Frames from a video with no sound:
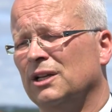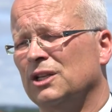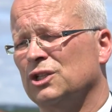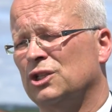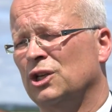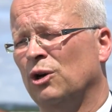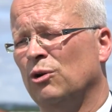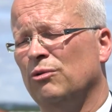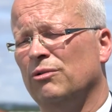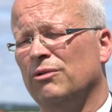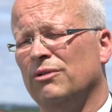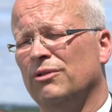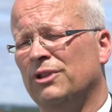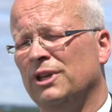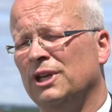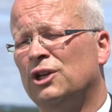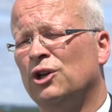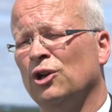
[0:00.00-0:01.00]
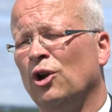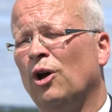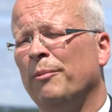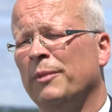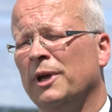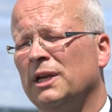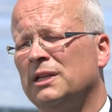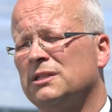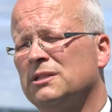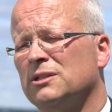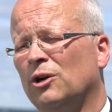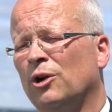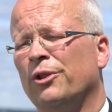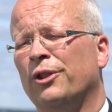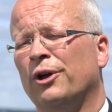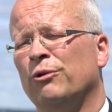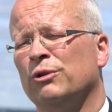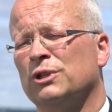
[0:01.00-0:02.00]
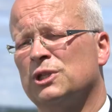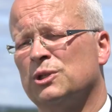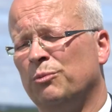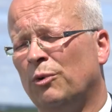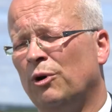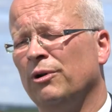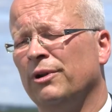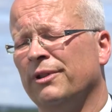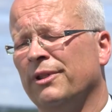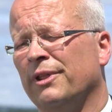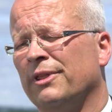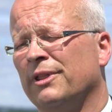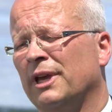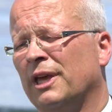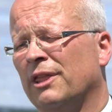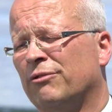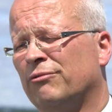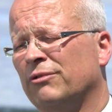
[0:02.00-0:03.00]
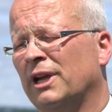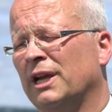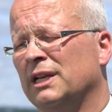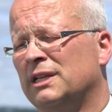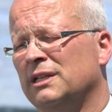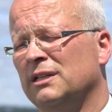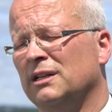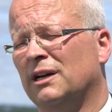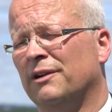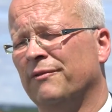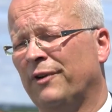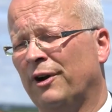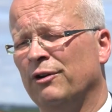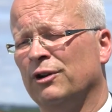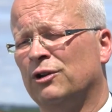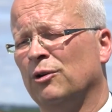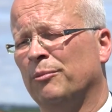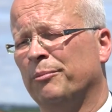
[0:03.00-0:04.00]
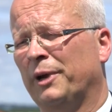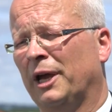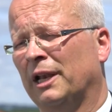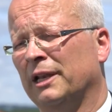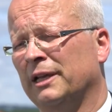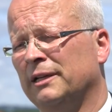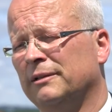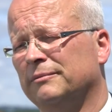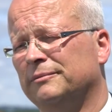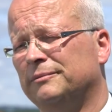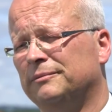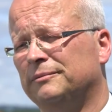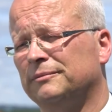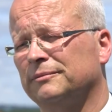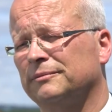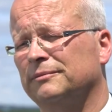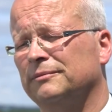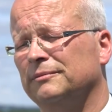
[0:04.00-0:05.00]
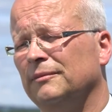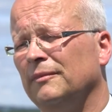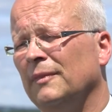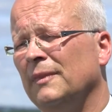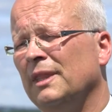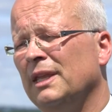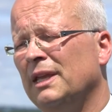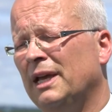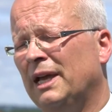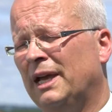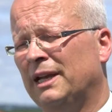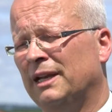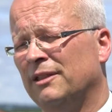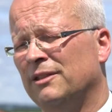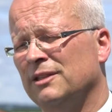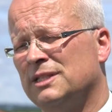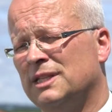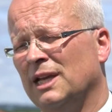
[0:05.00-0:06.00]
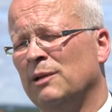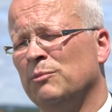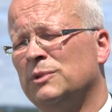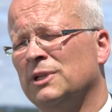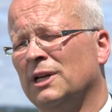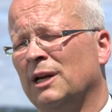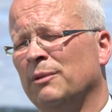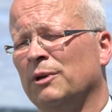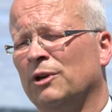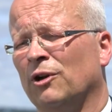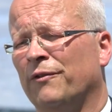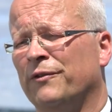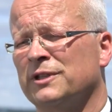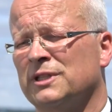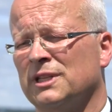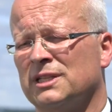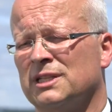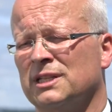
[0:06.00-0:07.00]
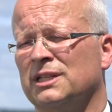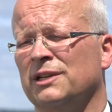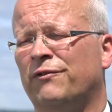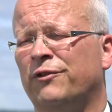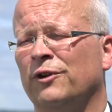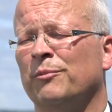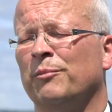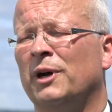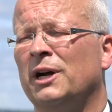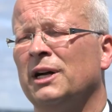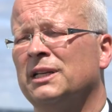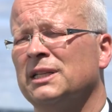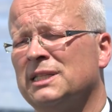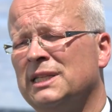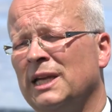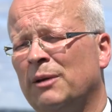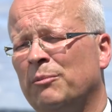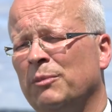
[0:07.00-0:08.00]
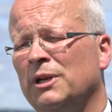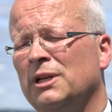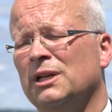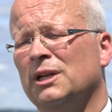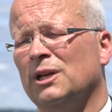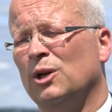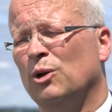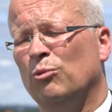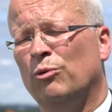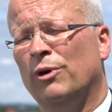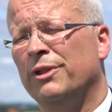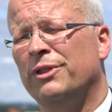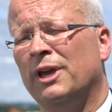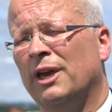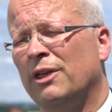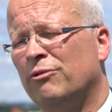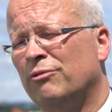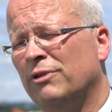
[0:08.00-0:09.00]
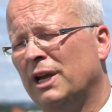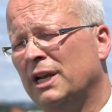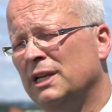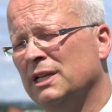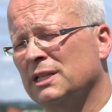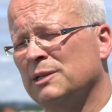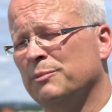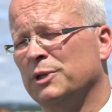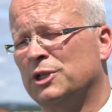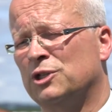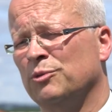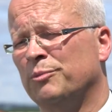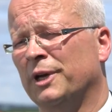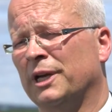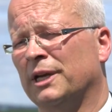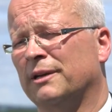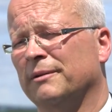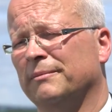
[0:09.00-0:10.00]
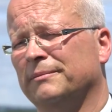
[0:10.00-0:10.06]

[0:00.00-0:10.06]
So the economics, although it's smaller than the A380, are very compelling. And at the same time, it offers us a different market segment where the A380 is a bit too big.